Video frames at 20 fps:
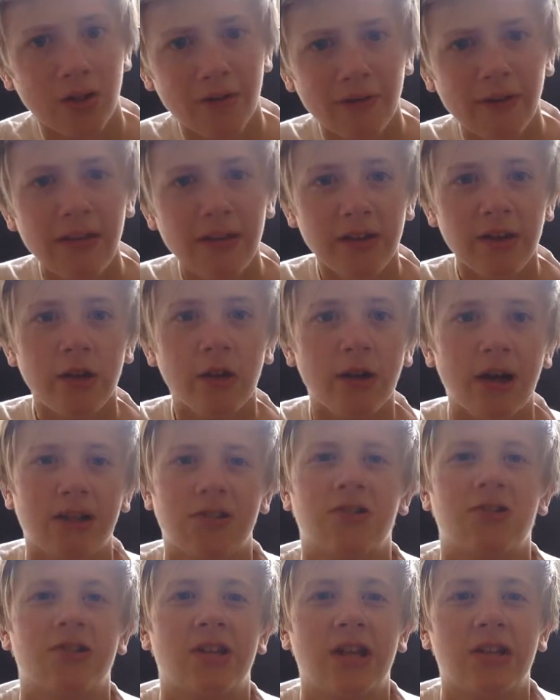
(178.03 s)
I think the Newcastle
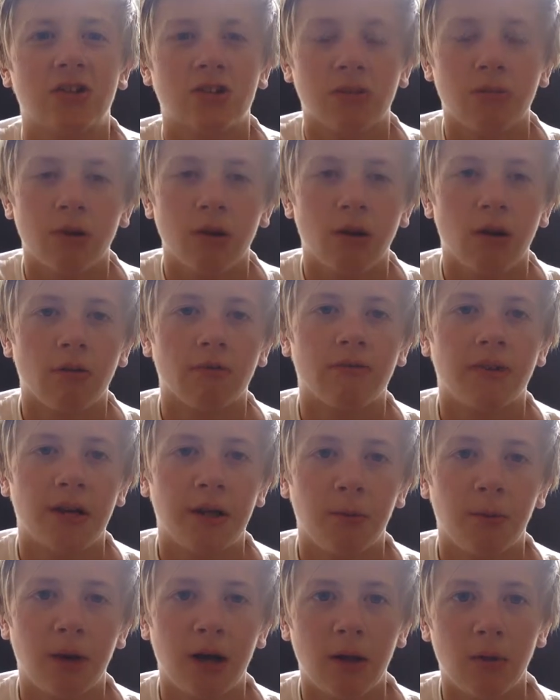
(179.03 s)
side's coming along
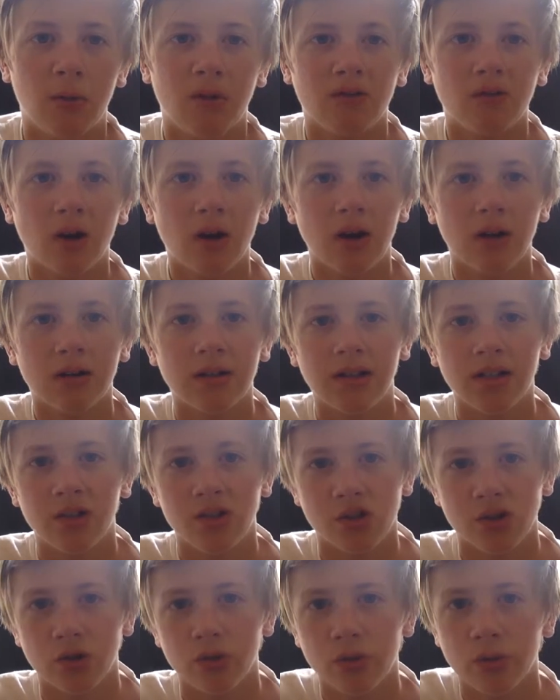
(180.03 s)
very well. We've got
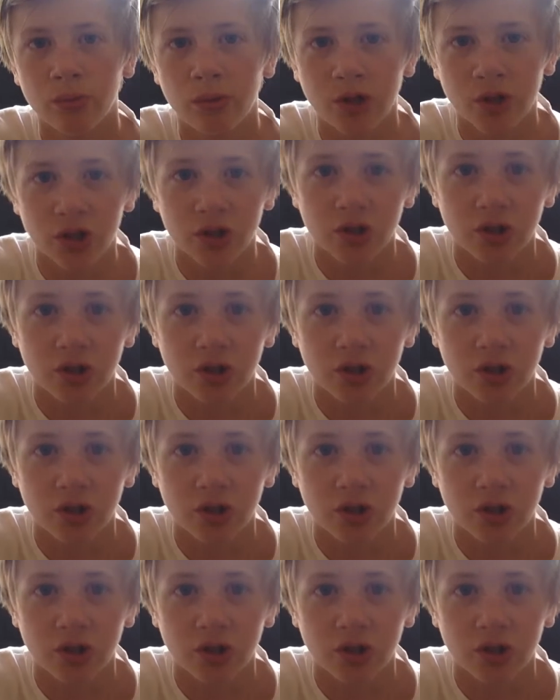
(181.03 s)
Lejeune, which